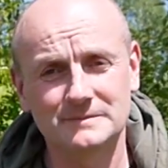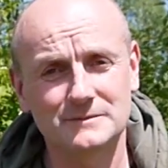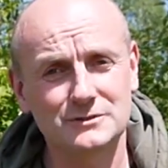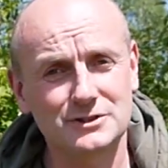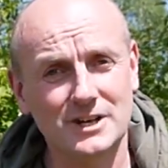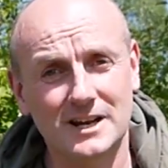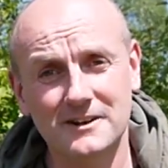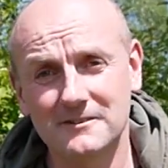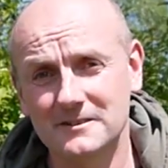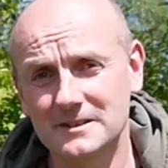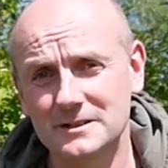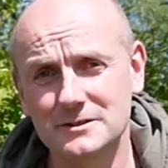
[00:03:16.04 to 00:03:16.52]

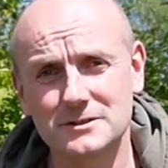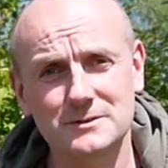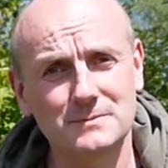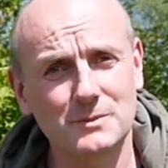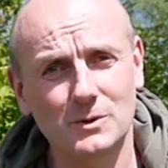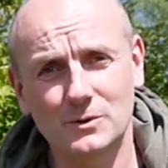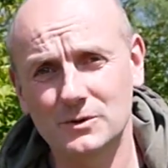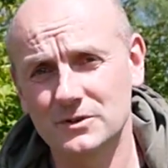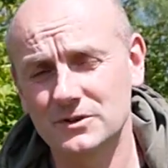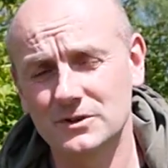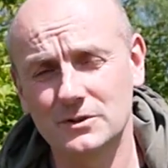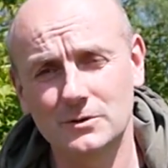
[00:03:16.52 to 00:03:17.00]
Generally, the
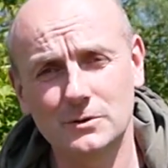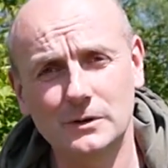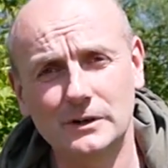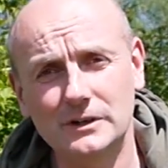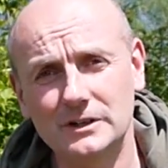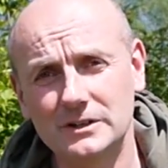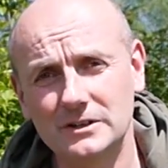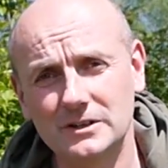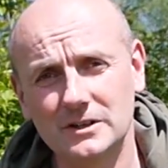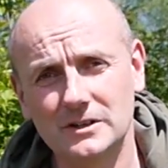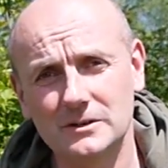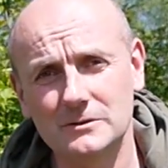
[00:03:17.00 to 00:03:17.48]
smaller the hook
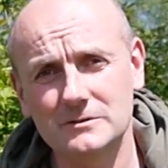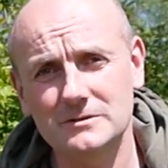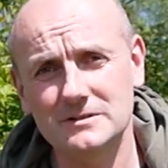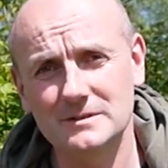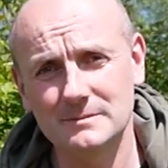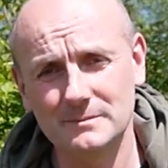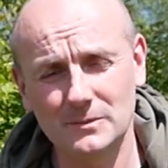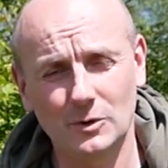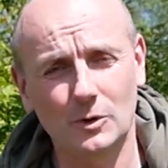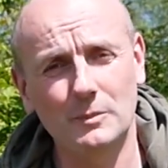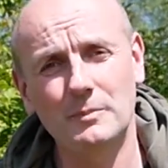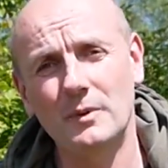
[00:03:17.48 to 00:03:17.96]
you use,
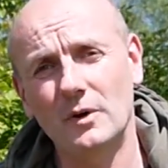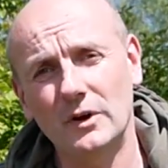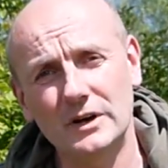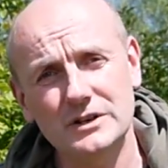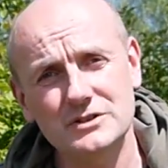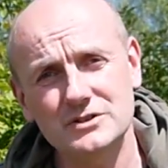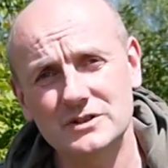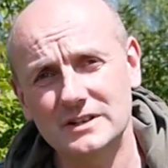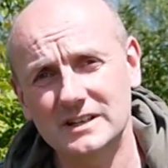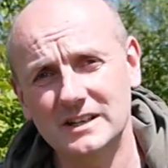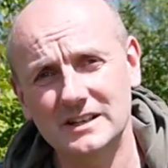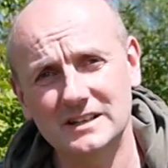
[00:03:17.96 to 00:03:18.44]
the more
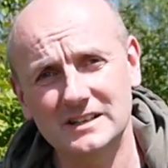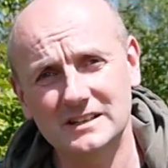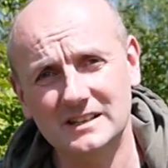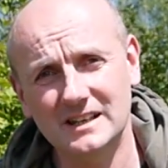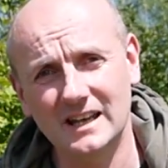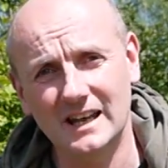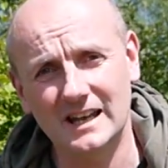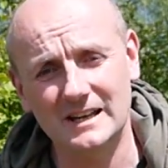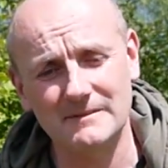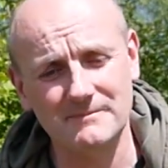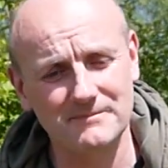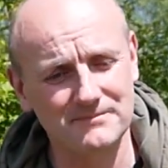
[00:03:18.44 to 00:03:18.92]
bites you're going to
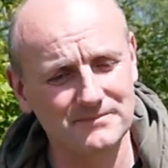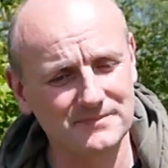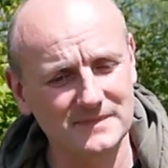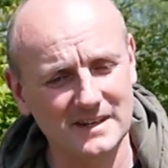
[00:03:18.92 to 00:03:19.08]
get.